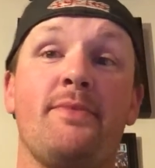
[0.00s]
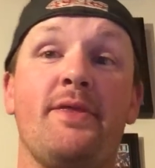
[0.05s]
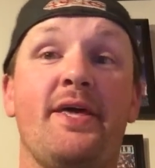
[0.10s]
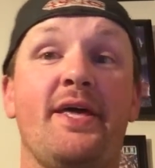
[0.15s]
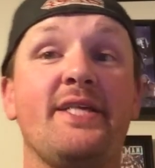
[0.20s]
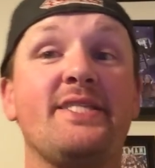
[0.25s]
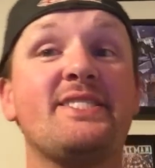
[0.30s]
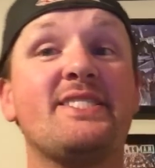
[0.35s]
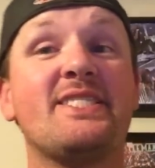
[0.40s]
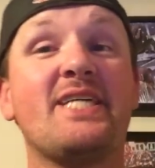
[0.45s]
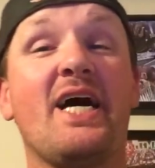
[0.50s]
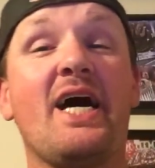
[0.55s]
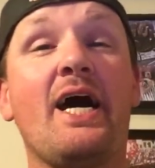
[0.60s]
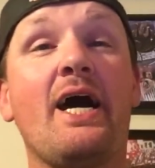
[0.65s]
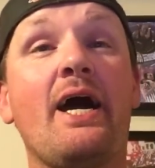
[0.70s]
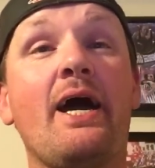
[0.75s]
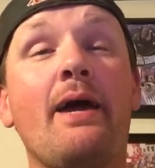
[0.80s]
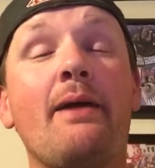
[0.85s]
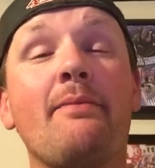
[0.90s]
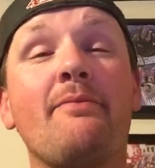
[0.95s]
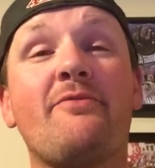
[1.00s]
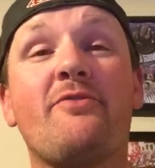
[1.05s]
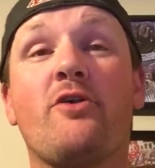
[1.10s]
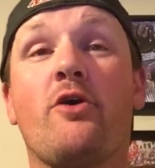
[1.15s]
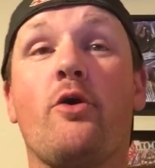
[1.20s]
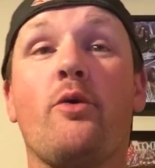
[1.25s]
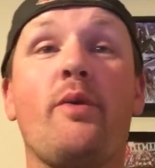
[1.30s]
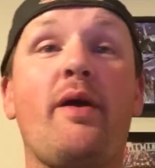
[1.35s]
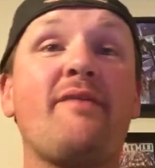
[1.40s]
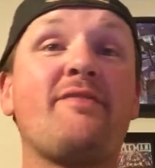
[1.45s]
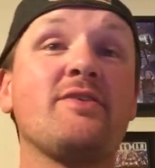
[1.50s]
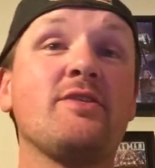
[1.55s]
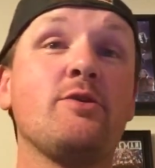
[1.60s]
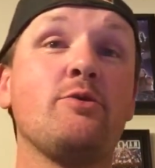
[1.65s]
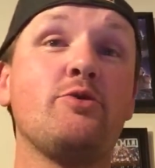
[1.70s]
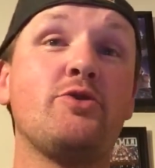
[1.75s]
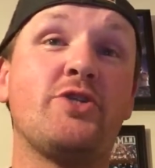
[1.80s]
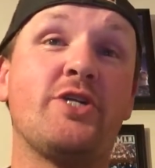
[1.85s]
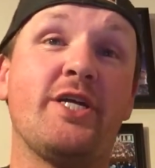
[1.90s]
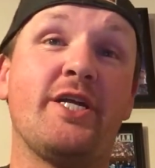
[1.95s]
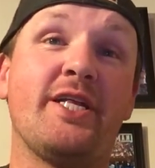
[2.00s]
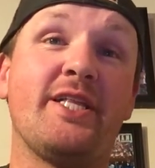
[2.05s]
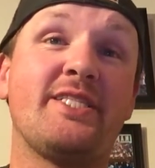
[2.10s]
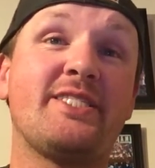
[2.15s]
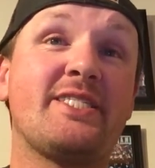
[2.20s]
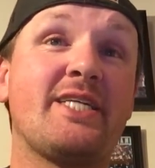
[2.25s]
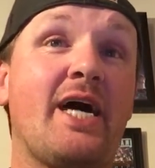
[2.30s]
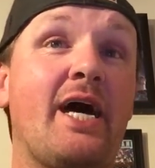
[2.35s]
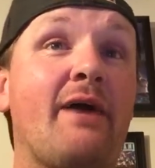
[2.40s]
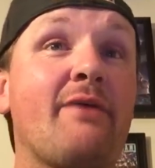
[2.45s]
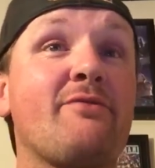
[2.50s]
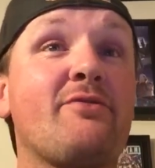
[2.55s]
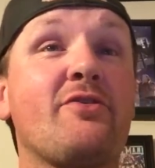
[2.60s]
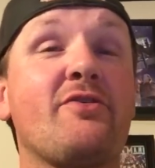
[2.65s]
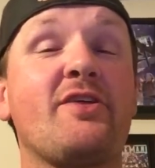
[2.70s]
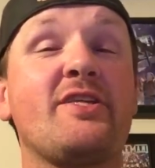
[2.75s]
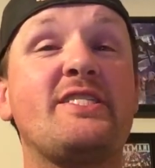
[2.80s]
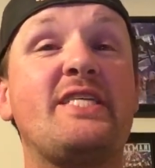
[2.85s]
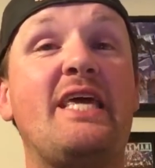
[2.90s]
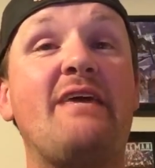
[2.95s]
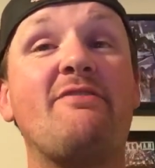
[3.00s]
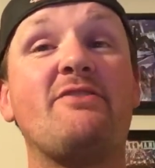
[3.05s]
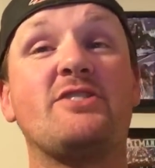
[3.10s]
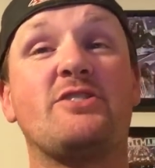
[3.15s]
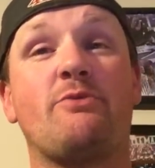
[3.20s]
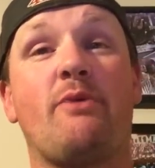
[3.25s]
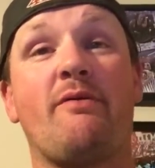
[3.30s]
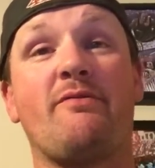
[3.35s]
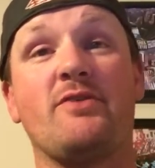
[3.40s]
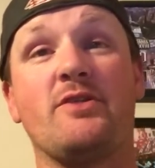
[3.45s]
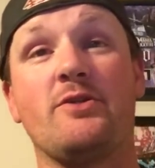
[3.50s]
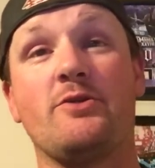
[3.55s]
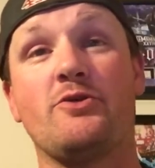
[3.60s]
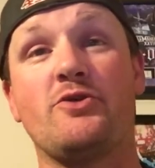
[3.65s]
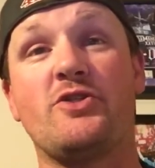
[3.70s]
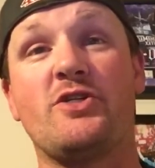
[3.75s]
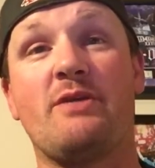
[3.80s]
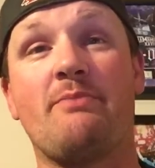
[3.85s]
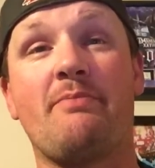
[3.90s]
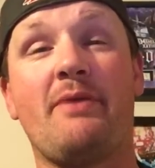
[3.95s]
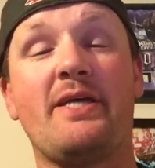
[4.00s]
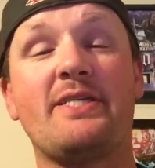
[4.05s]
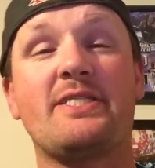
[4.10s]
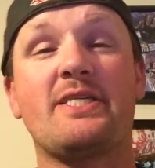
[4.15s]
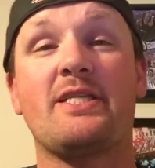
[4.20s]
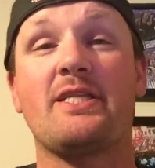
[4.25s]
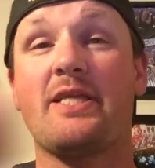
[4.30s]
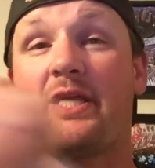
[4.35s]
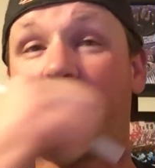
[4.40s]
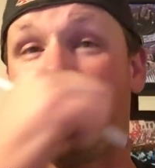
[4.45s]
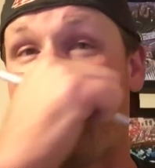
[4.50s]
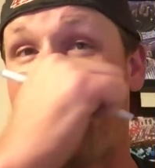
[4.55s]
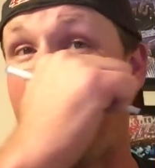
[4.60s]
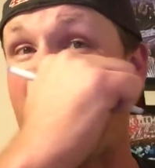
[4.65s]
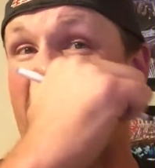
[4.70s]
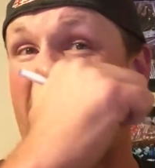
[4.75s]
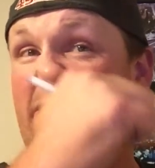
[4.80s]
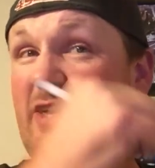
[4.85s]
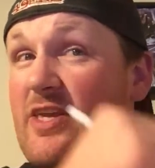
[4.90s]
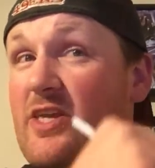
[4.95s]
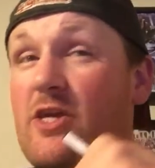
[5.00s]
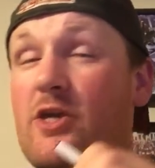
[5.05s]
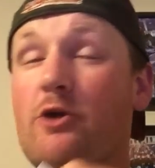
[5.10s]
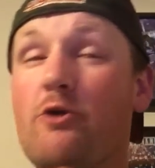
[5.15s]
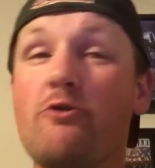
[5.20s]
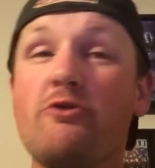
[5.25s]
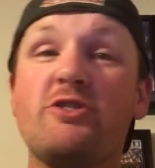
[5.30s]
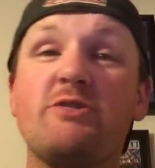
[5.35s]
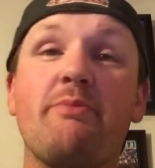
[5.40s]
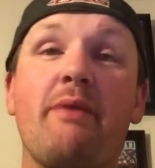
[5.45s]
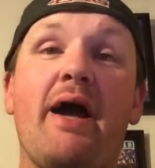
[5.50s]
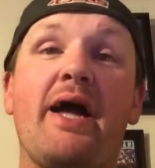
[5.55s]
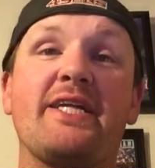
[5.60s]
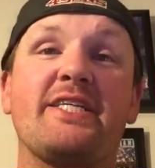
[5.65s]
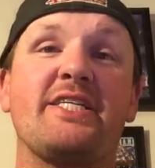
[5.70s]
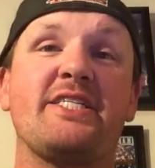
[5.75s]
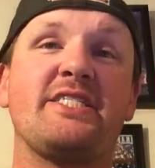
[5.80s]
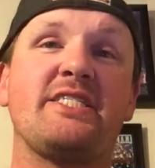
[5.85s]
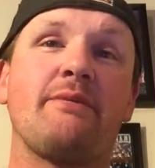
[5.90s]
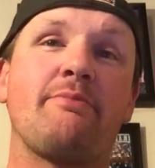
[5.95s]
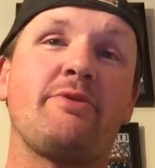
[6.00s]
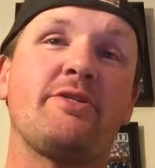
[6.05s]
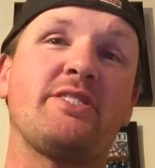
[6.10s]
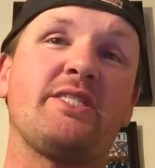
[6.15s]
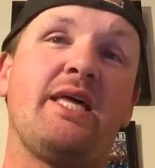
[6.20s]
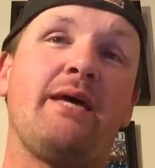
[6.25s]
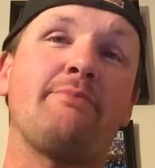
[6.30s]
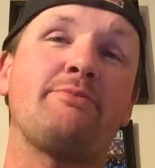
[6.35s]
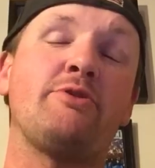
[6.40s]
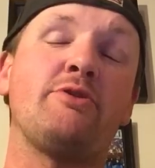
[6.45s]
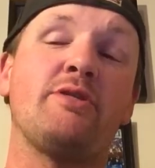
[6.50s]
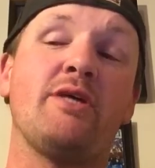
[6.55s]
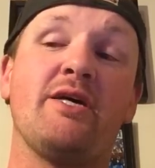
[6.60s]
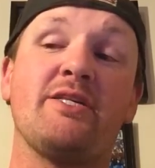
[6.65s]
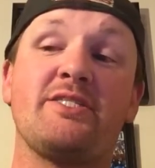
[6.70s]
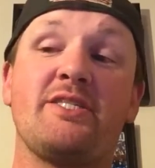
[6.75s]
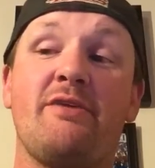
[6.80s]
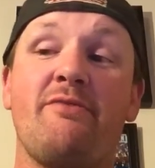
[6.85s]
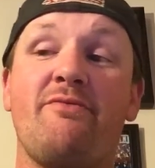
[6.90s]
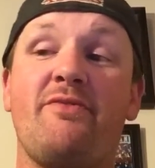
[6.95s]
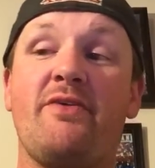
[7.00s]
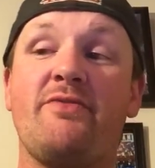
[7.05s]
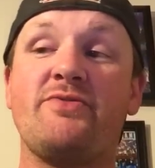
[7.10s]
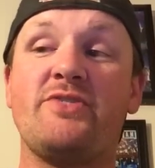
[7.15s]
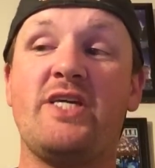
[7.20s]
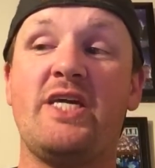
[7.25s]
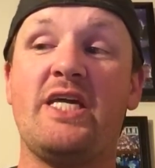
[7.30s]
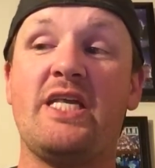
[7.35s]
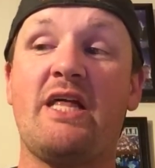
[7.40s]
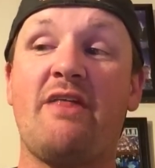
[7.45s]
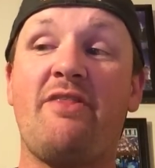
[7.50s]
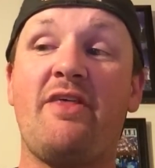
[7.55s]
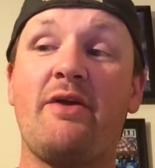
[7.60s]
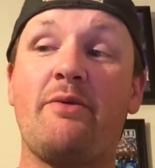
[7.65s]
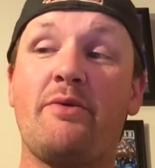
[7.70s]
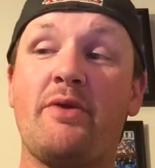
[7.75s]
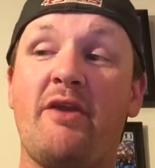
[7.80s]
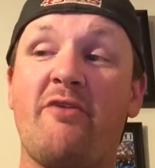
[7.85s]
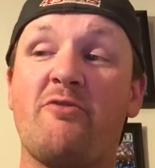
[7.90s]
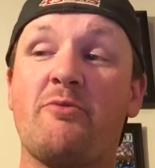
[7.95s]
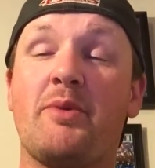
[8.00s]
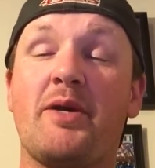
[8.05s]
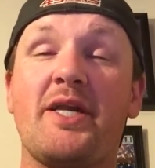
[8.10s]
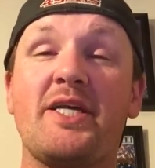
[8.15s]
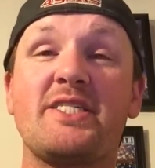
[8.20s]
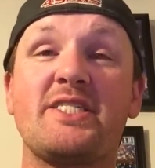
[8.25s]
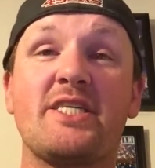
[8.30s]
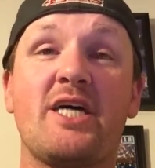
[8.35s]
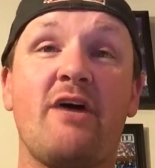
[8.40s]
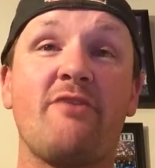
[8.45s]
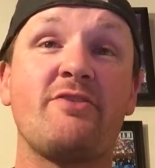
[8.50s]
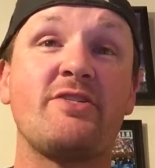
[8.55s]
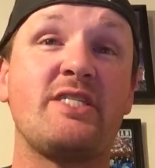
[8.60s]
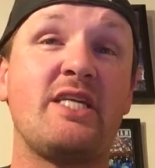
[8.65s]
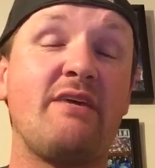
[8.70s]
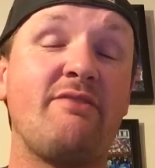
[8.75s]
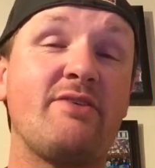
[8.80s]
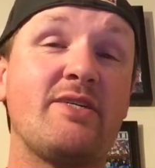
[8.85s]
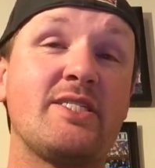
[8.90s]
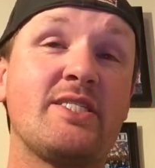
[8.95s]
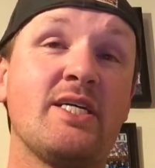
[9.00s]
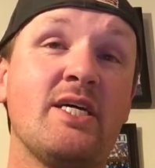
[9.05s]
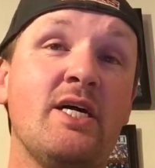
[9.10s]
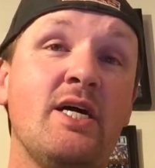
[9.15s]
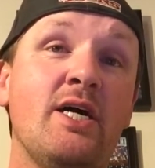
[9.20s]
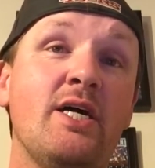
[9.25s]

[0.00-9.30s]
It's time for a revolution. It's time for the Divas Revolution. Basically, they have a huge match at SummerSlam 2015. I think when everybody saw the Divas